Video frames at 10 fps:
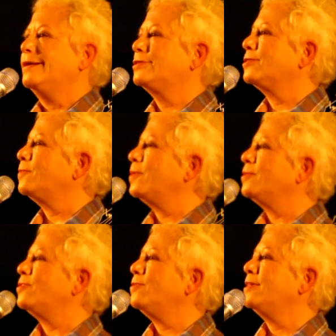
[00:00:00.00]
And so we
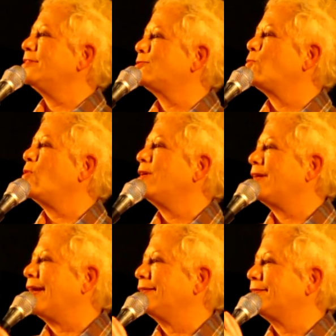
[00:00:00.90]
were doing this war
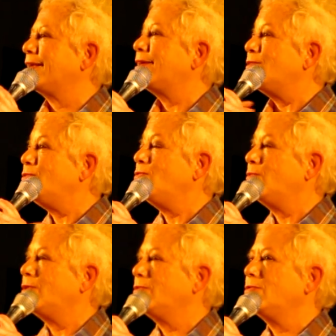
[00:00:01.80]
dance like you do
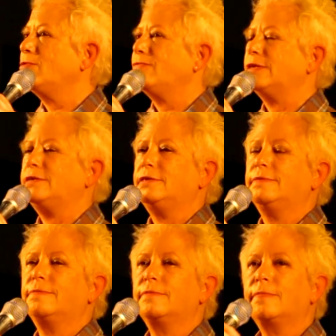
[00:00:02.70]
when you're
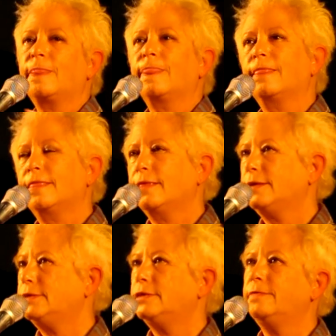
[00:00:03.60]
nervous.
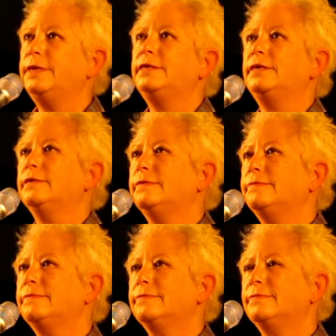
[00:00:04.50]
It's no big deal.
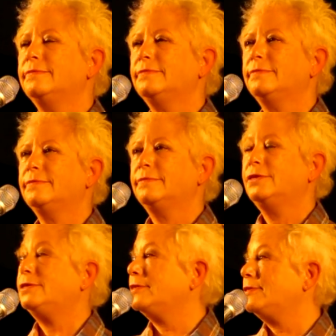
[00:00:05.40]

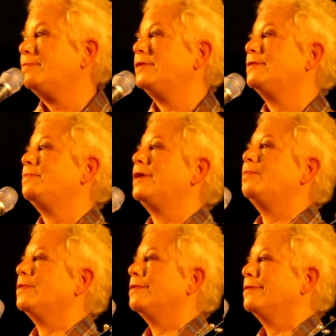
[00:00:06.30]
It's just a piece of
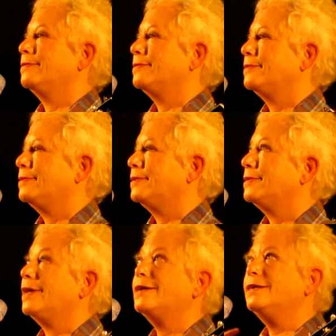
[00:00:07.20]
paper.
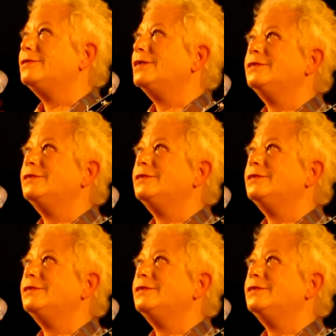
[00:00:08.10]
Not going to